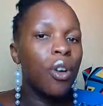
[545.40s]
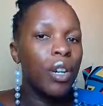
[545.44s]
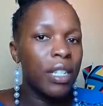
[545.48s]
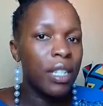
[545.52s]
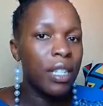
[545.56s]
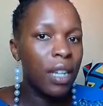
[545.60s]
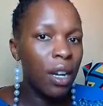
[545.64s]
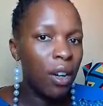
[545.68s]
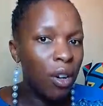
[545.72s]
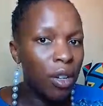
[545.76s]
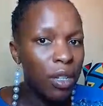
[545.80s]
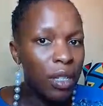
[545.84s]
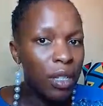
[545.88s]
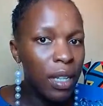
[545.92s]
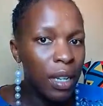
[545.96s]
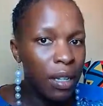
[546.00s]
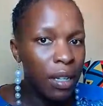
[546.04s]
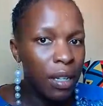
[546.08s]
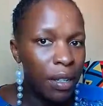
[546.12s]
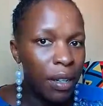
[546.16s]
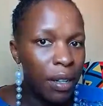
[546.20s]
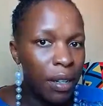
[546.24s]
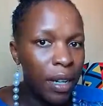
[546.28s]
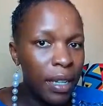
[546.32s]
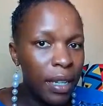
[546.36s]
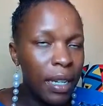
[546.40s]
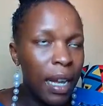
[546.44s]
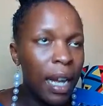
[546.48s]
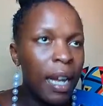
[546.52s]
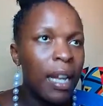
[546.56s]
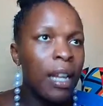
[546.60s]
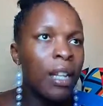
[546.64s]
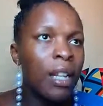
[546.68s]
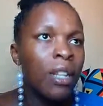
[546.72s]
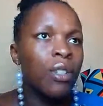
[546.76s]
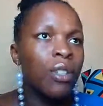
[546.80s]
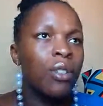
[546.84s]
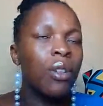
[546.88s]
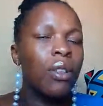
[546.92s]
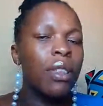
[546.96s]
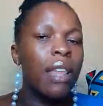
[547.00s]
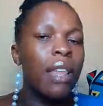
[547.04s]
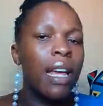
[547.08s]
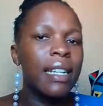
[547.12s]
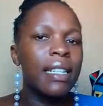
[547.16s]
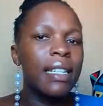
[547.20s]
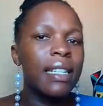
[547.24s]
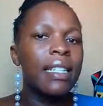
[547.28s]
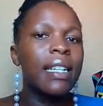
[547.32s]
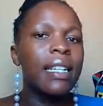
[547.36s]
or as a content creator.
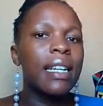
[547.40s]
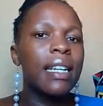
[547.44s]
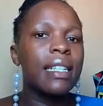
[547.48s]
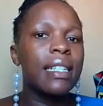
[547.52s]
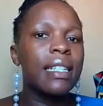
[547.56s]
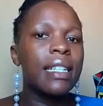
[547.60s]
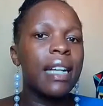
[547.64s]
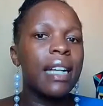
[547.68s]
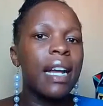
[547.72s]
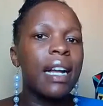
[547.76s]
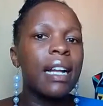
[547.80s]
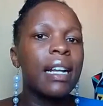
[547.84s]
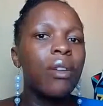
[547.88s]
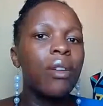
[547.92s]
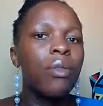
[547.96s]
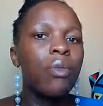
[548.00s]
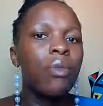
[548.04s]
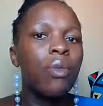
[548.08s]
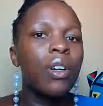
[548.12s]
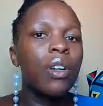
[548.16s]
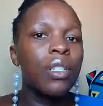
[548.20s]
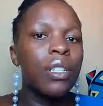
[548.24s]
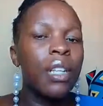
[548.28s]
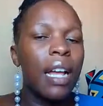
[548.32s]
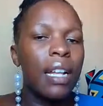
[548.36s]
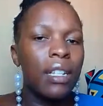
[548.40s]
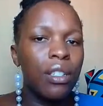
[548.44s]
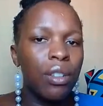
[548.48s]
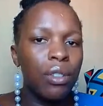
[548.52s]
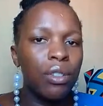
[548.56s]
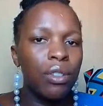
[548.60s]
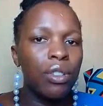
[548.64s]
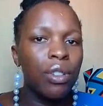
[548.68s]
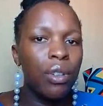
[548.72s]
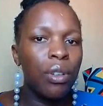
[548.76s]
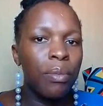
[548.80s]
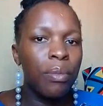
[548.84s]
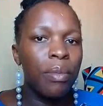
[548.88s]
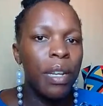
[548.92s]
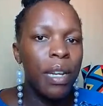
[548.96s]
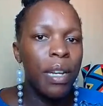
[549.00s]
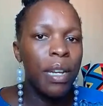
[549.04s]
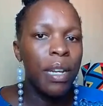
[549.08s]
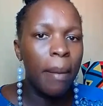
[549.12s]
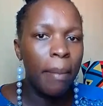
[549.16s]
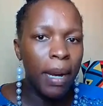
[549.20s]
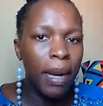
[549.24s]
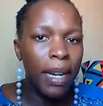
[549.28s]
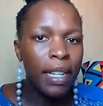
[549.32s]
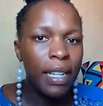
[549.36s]
So that is exactly what a social
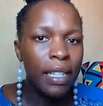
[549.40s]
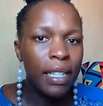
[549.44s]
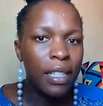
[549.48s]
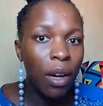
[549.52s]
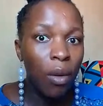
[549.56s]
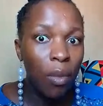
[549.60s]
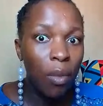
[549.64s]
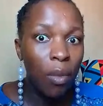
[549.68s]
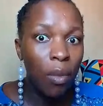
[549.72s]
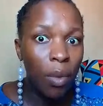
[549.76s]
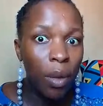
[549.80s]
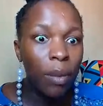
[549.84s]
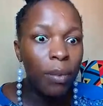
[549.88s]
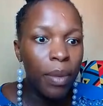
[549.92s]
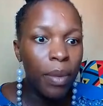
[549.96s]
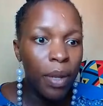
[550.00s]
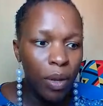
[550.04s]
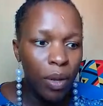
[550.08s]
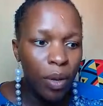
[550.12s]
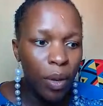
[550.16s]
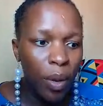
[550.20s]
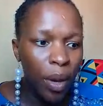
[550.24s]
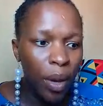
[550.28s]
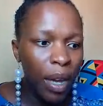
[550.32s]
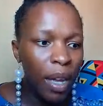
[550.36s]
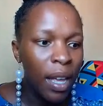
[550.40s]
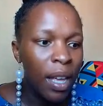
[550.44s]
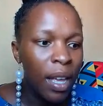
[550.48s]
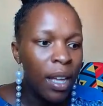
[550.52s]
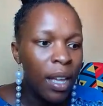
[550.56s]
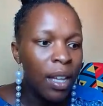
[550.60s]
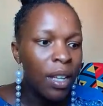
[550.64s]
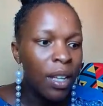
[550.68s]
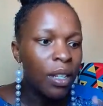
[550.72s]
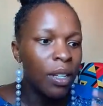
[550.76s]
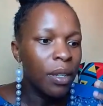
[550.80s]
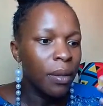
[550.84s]
media manager will be doing